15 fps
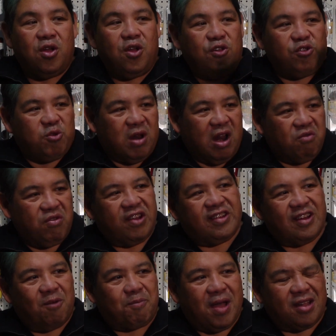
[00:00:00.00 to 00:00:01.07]
So when I reached
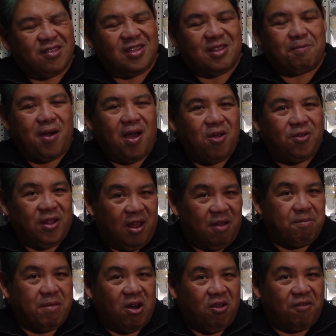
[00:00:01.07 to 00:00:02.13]
out back to the buyer that I
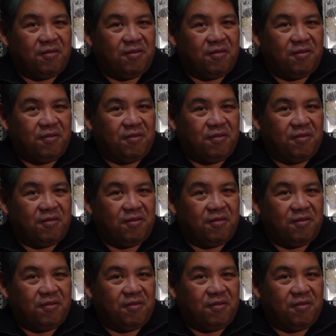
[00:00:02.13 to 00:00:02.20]
met on